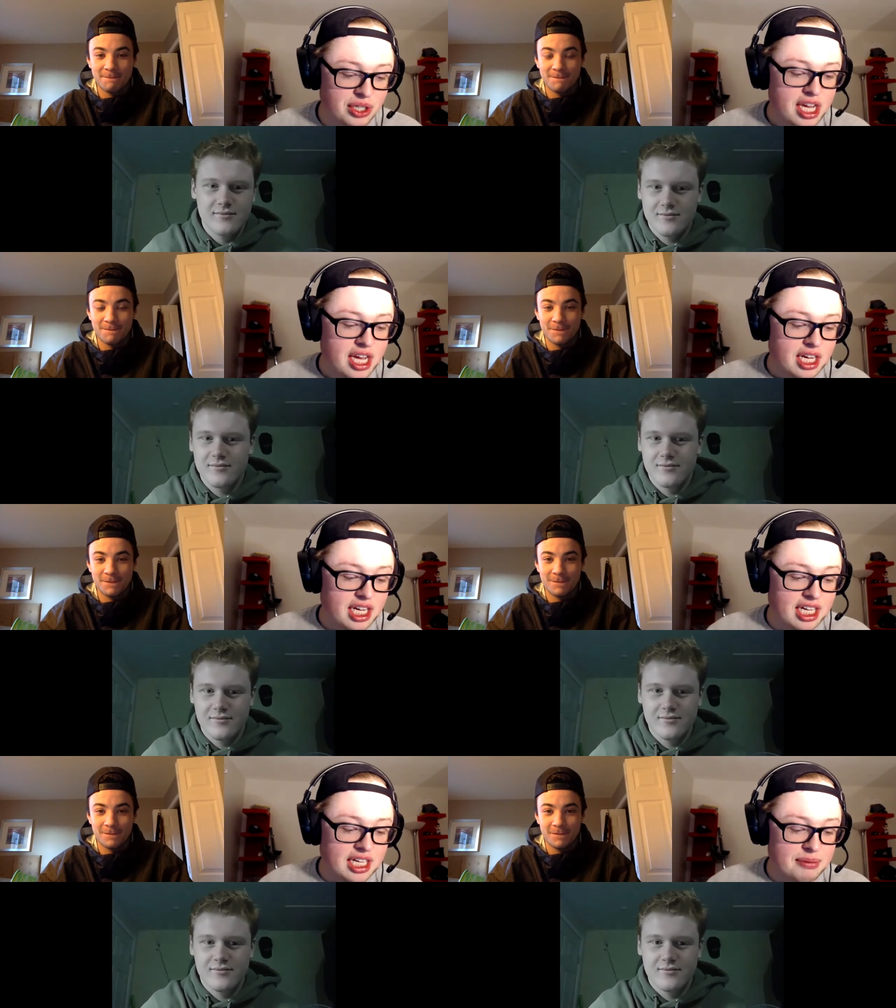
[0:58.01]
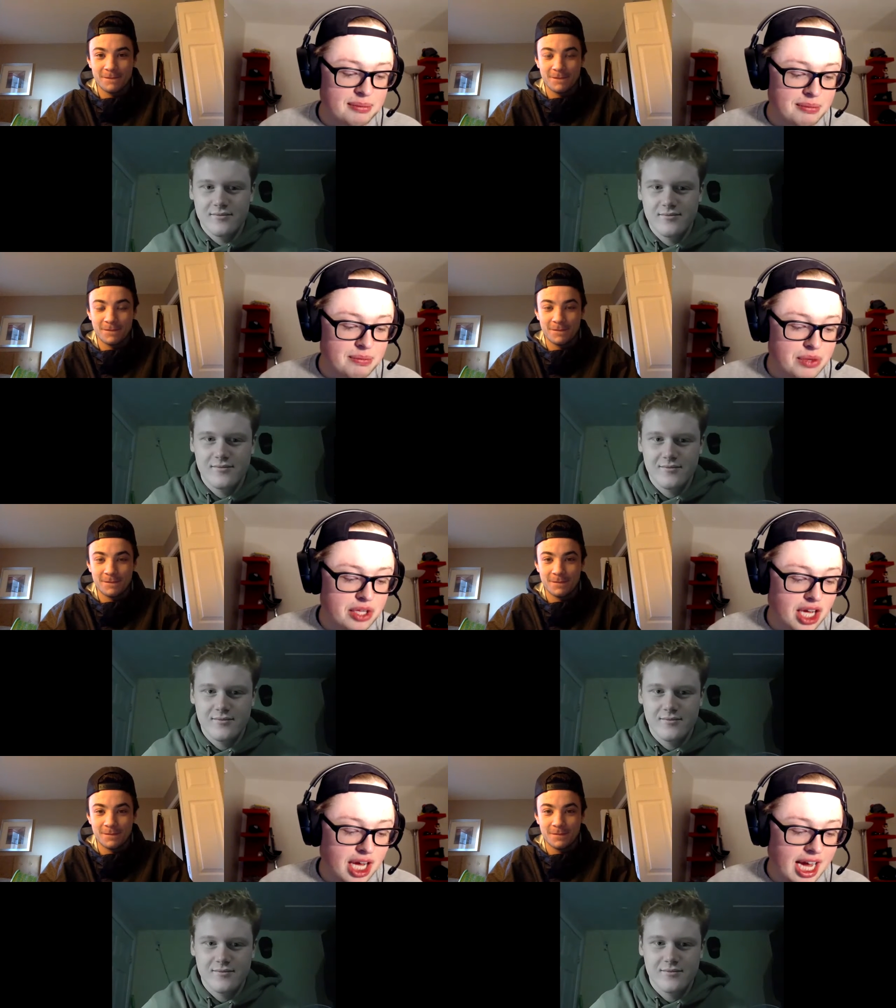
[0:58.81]
Speaker 1: So um,
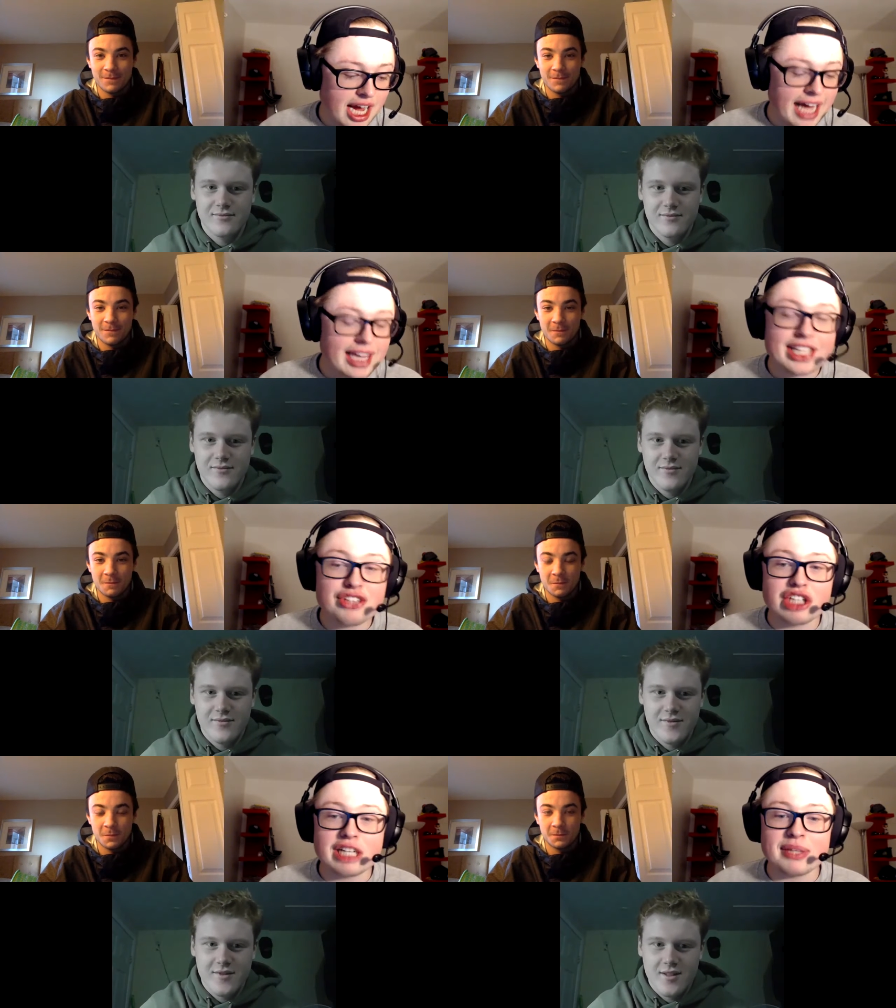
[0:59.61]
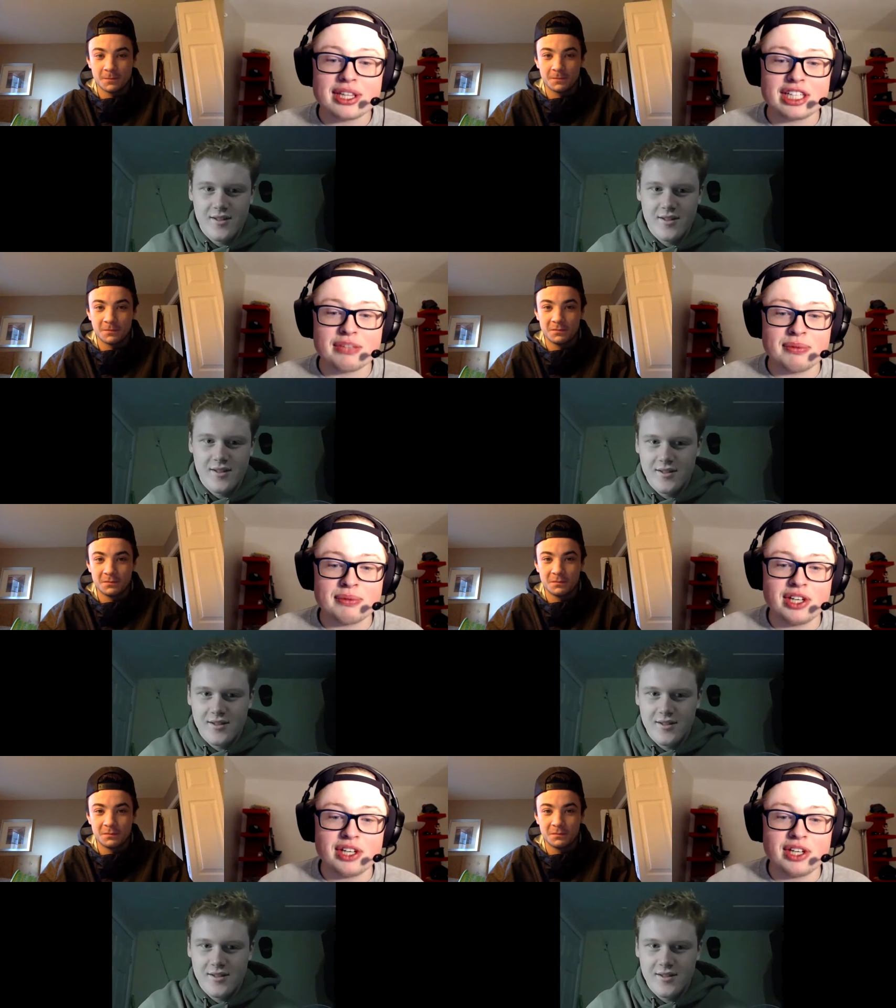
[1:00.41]
I think Jeremy thinks of